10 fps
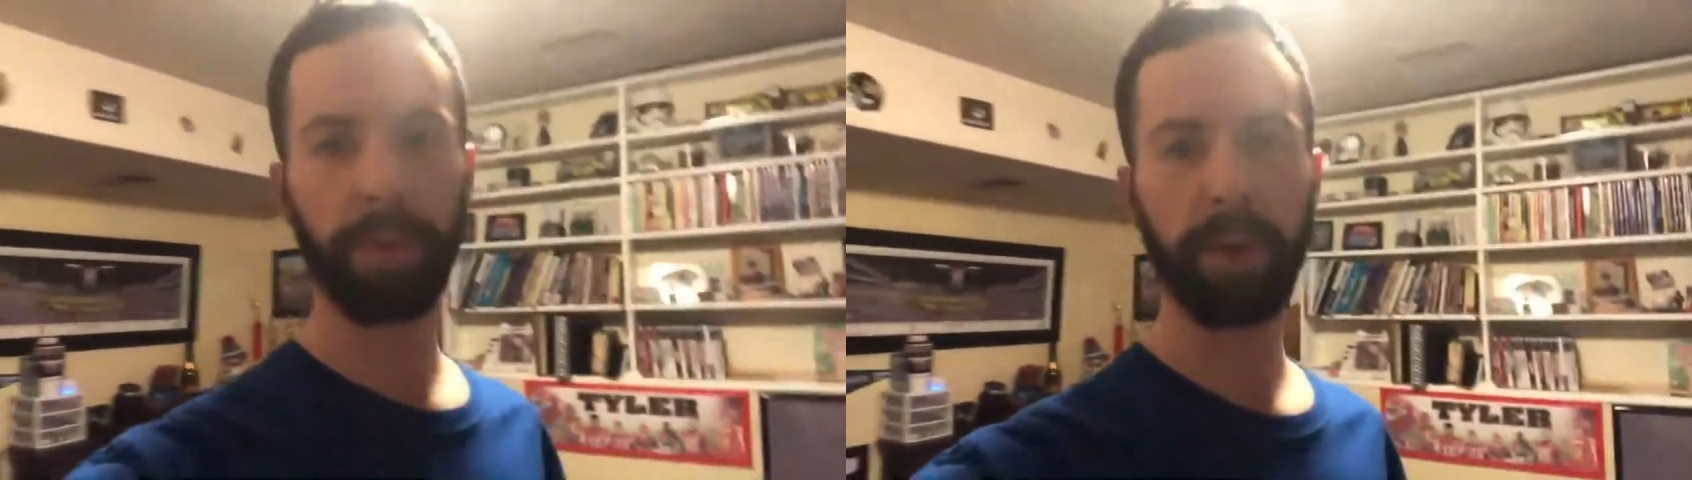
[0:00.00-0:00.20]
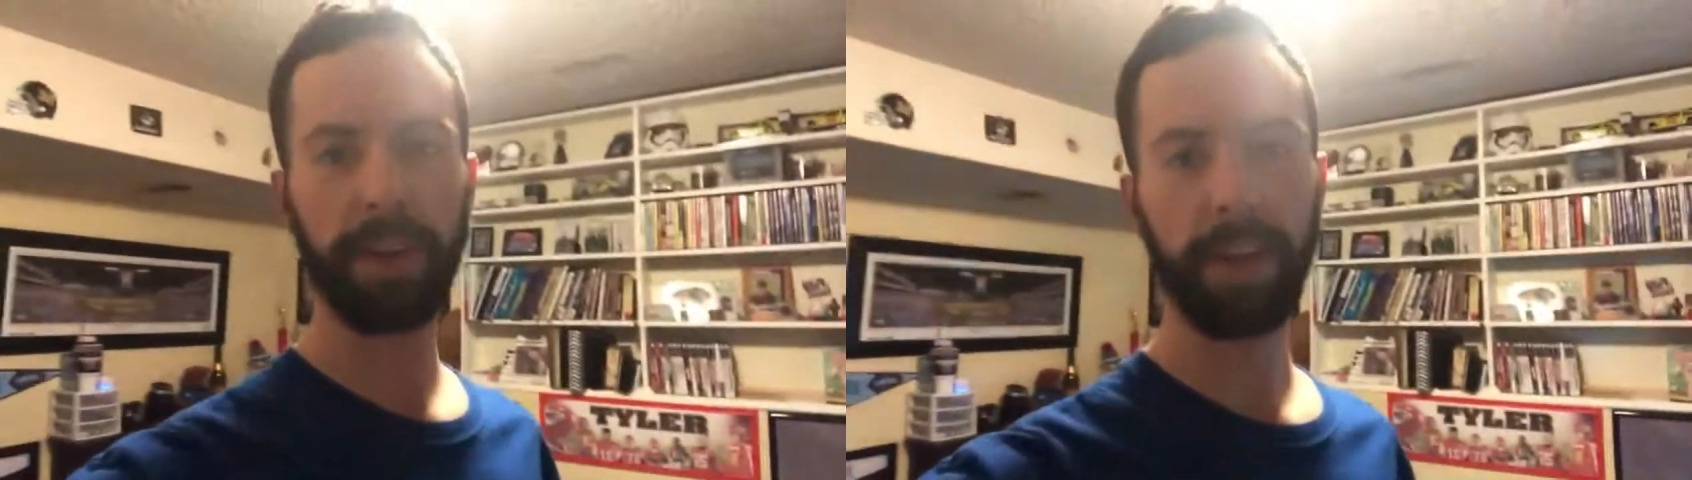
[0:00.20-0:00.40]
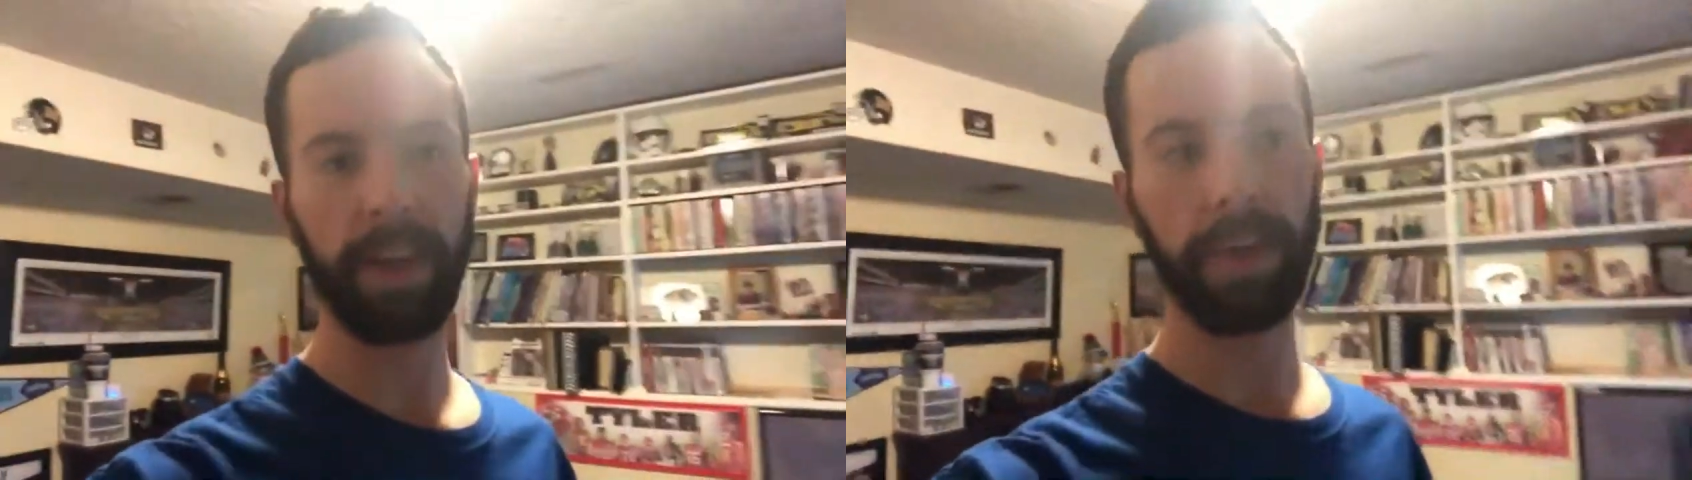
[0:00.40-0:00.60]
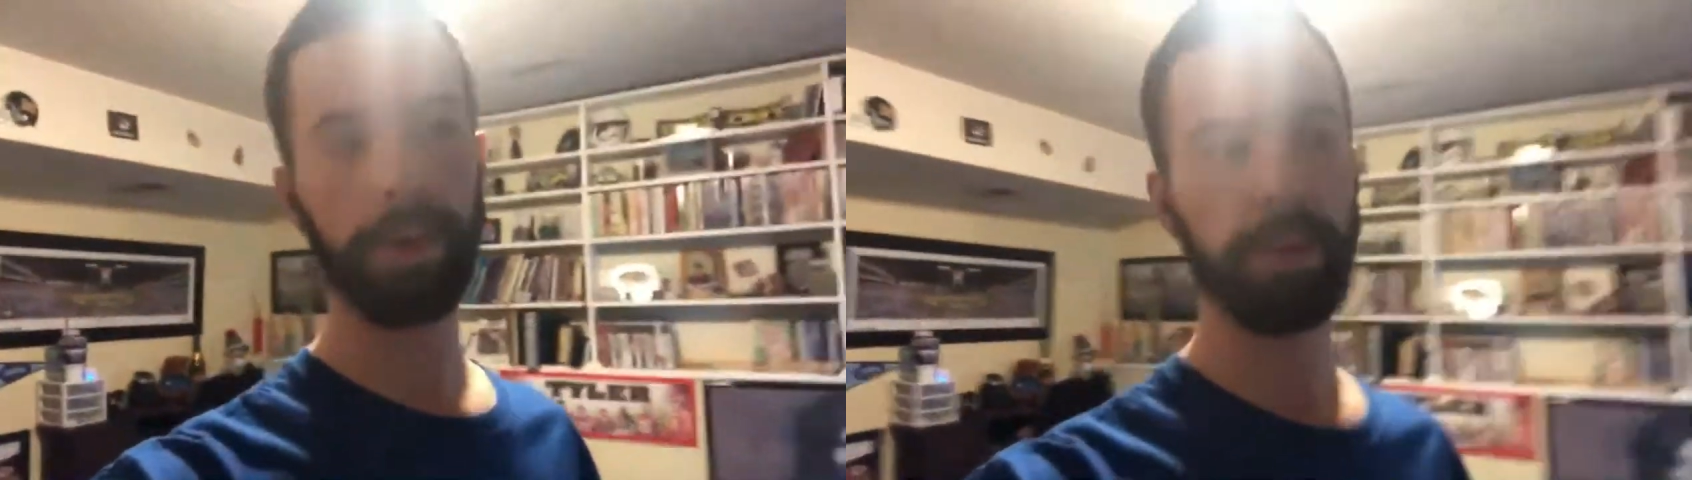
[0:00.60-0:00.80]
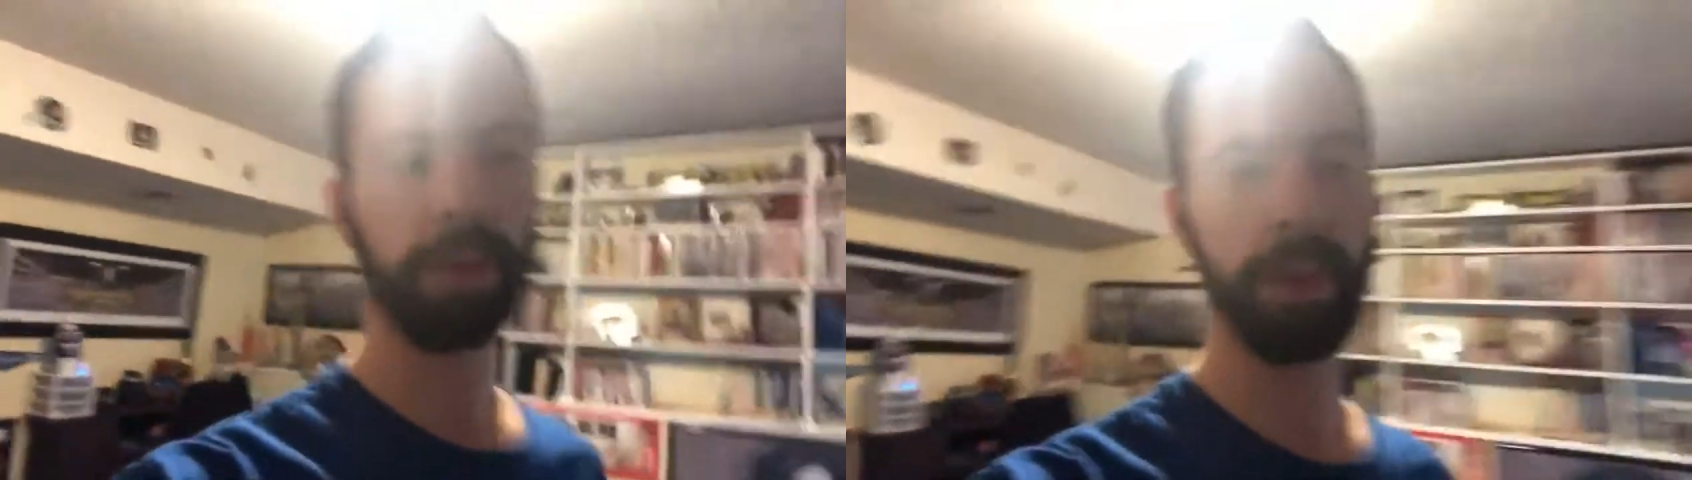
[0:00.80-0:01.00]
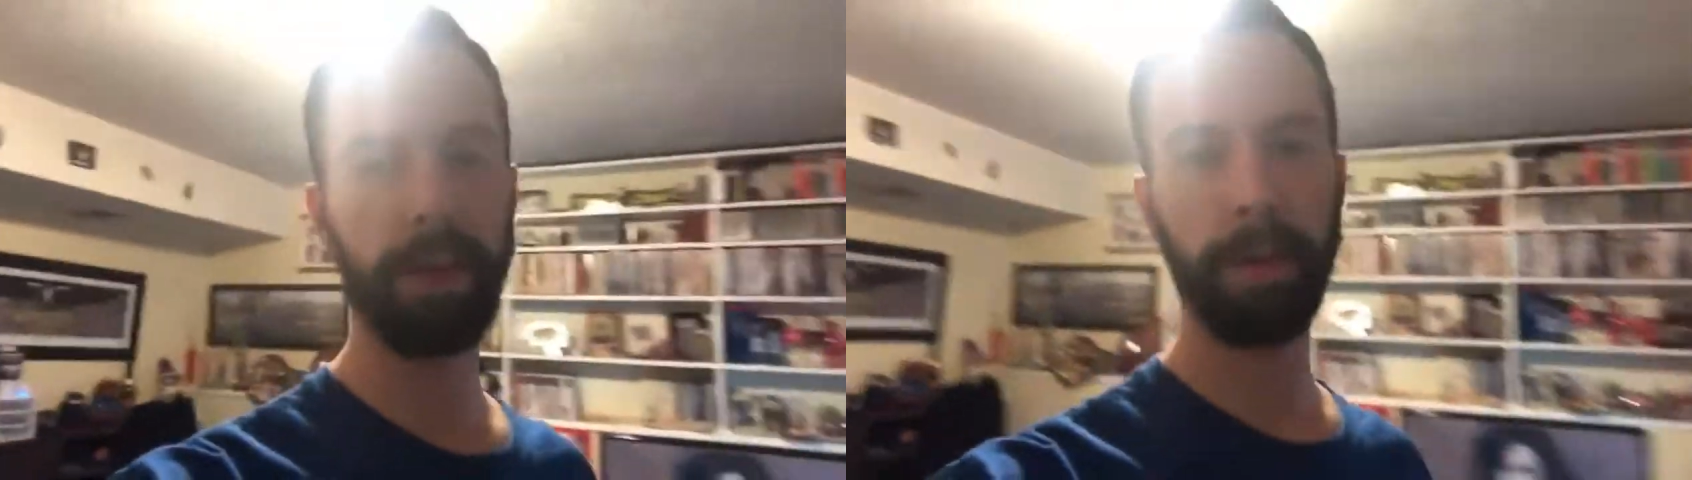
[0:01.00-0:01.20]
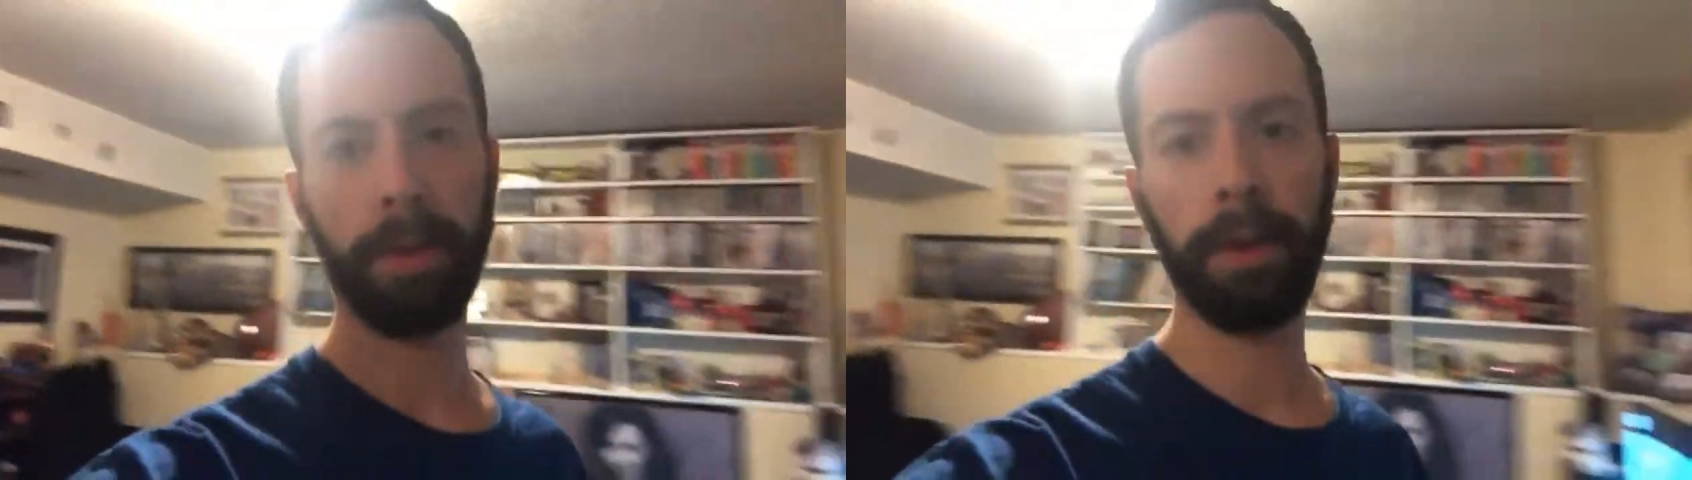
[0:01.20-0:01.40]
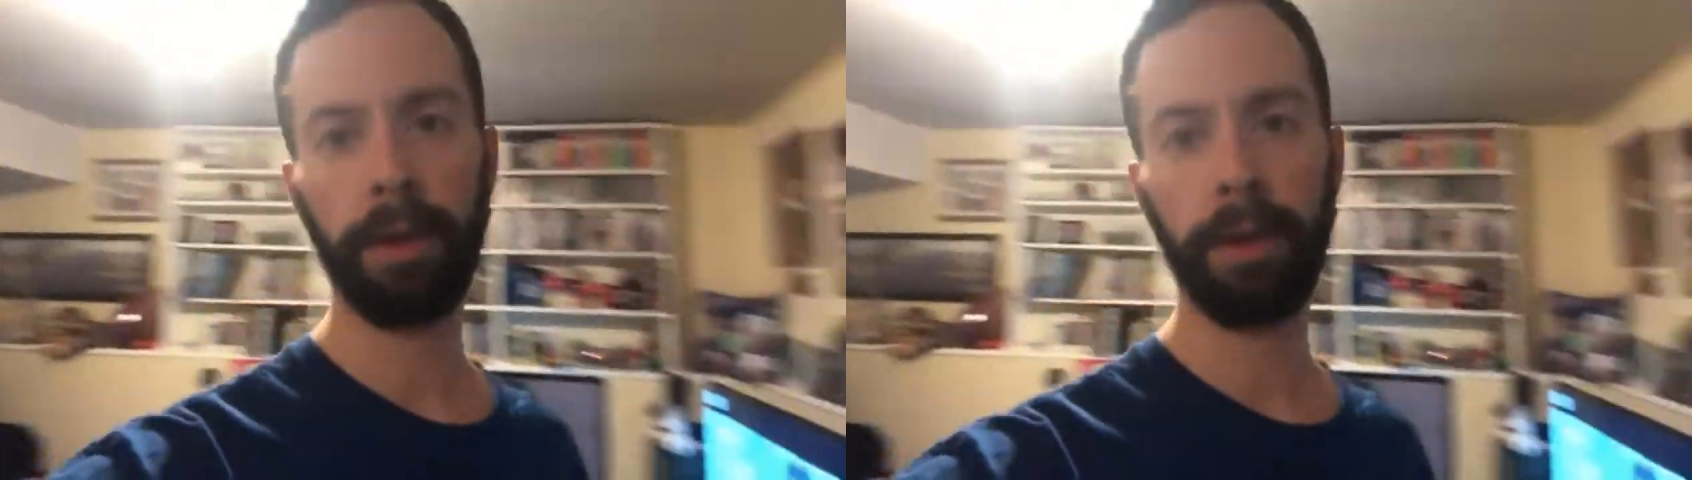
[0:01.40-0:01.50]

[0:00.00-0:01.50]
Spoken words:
putting down the